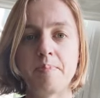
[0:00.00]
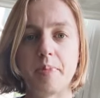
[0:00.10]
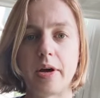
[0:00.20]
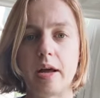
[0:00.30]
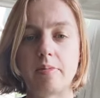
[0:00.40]

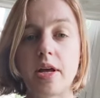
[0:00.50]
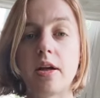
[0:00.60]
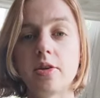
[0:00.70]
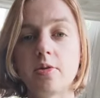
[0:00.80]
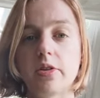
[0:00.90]
But I'm
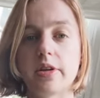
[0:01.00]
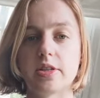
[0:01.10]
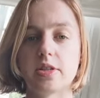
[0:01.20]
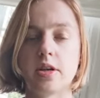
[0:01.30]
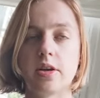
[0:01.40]
telling you all
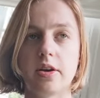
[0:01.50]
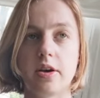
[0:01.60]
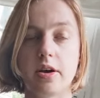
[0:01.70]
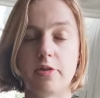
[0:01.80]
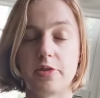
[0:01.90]
this
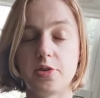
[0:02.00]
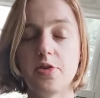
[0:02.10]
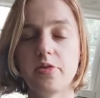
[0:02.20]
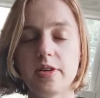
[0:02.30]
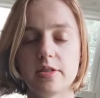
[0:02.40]
for
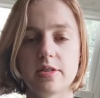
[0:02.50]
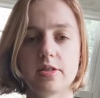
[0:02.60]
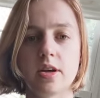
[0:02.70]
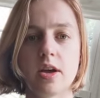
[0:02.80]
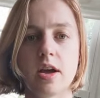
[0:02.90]
two
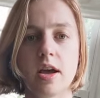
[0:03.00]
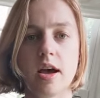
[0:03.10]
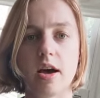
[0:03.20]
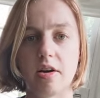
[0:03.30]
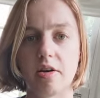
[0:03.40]
reasons.
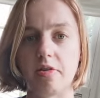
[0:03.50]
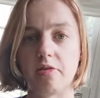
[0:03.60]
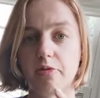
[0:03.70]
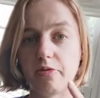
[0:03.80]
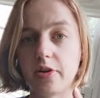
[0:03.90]

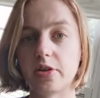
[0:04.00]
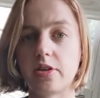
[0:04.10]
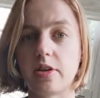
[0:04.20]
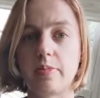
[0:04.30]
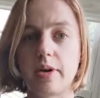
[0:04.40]

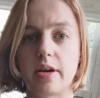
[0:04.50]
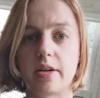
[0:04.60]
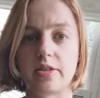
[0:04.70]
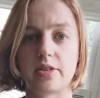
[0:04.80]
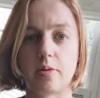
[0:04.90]
Firstly,
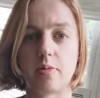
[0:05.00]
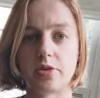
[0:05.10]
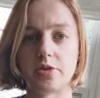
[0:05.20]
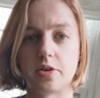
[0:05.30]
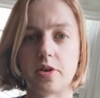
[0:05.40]
because I
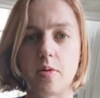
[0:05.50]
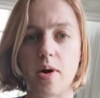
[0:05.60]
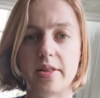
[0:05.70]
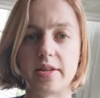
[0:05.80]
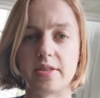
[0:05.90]
wanted you to know
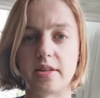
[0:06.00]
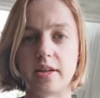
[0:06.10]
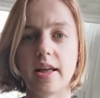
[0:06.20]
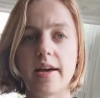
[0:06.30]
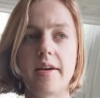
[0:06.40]
why there's a
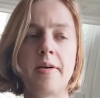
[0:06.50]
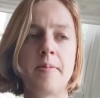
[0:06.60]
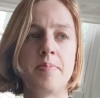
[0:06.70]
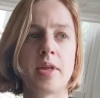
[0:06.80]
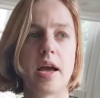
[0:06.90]
delay,
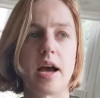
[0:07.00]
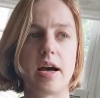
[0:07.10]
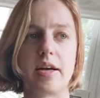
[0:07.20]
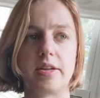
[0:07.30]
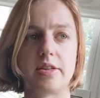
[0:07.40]

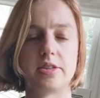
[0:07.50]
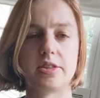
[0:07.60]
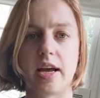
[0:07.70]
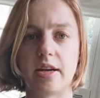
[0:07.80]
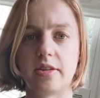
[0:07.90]
and
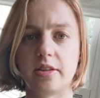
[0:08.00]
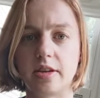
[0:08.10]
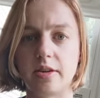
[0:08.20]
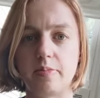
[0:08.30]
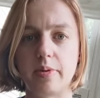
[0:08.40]

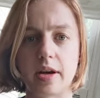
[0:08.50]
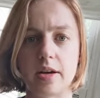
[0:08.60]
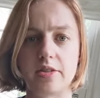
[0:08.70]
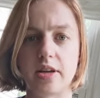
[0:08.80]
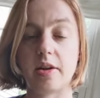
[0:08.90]
secondly,
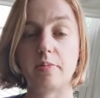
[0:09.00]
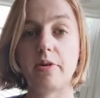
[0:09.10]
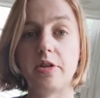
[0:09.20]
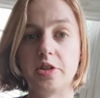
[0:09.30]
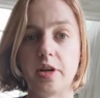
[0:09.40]
because I'd
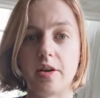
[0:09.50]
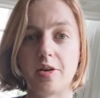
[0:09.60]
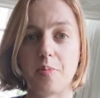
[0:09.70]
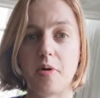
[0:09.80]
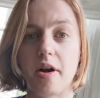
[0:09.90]
appreciate
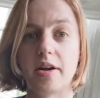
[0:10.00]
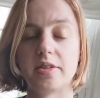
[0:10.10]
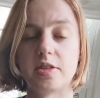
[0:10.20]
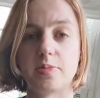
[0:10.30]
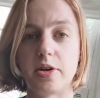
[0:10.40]
your
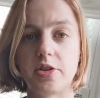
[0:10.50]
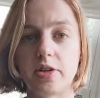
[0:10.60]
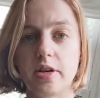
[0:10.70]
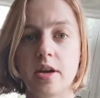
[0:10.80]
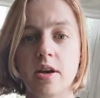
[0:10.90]
prayers,
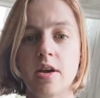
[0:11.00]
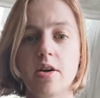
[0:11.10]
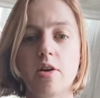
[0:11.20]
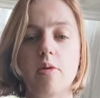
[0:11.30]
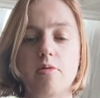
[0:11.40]
especially
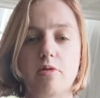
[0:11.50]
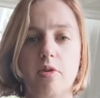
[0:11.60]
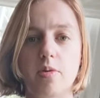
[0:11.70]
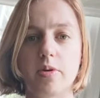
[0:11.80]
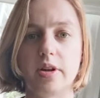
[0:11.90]
going
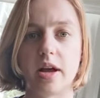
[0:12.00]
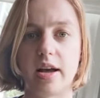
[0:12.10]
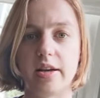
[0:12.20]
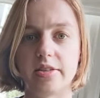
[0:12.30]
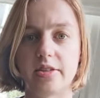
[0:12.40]
forward
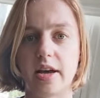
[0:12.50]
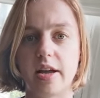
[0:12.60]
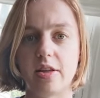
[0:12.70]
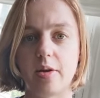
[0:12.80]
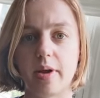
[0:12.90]
as I
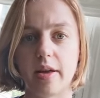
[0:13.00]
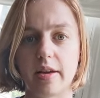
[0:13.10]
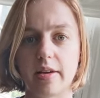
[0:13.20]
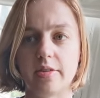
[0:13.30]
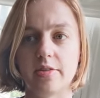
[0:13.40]
end up
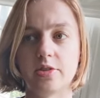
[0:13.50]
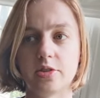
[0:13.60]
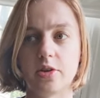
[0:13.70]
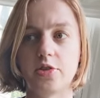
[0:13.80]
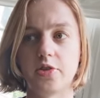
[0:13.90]
getting
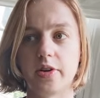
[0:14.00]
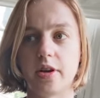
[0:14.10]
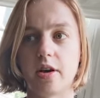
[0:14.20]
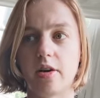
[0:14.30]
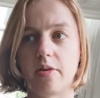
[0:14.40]

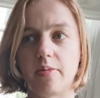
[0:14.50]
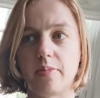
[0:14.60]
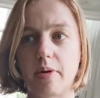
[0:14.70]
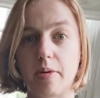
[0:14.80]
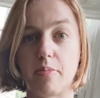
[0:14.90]
surgery
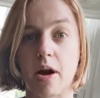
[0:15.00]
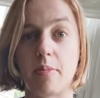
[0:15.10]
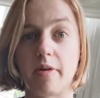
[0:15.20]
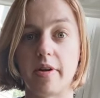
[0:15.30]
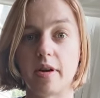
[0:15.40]
on my
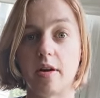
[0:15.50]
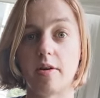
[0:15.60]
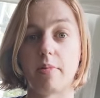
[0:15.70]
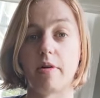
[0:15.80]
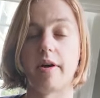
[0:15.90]
primary
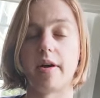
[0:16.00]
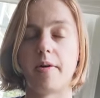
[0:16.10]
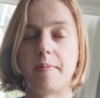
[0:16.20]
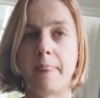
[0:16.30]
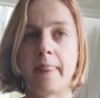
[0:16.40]
arm, my right
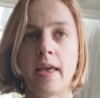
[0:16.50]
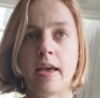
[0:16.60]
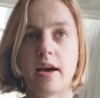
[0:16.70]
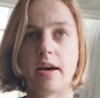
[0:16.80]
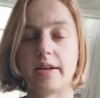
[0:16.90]

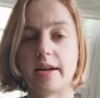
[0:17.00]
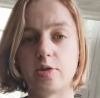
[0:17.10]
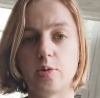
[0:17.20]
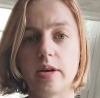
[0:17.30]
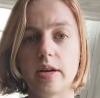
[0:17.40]
arm,
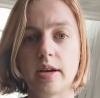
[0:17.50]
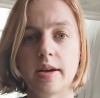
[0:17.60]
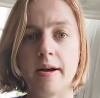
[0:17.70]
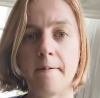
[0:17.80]
next week.